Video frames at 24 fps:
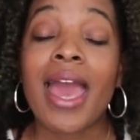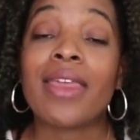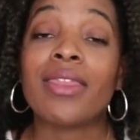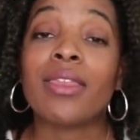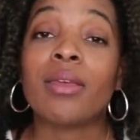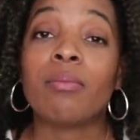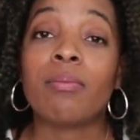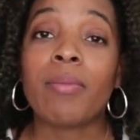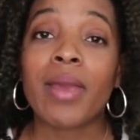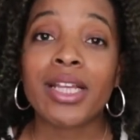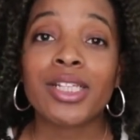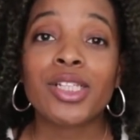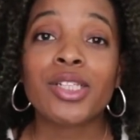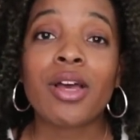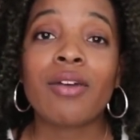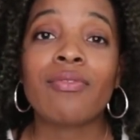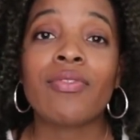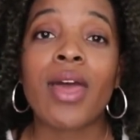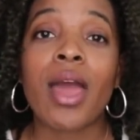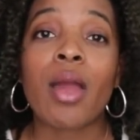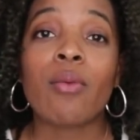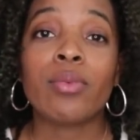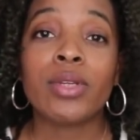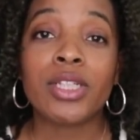And then based
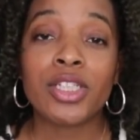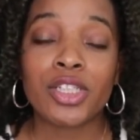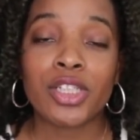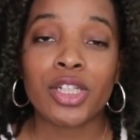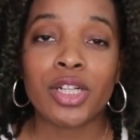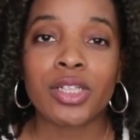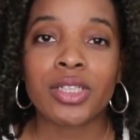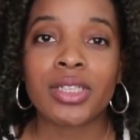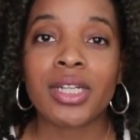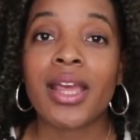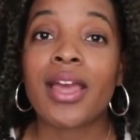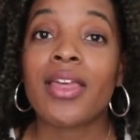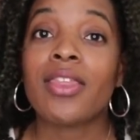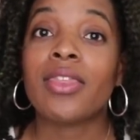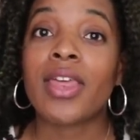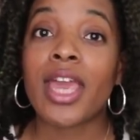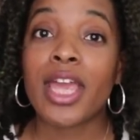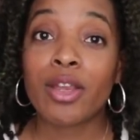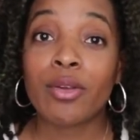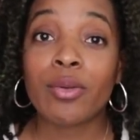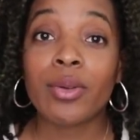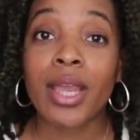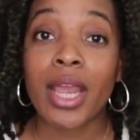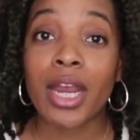off that research,
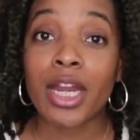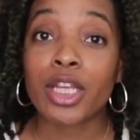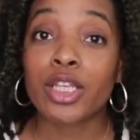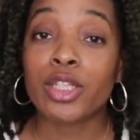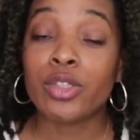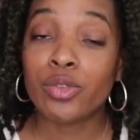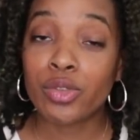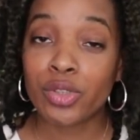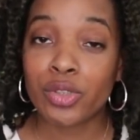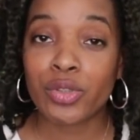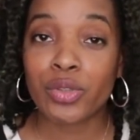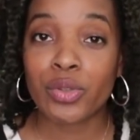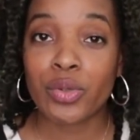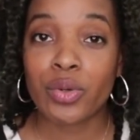they create a user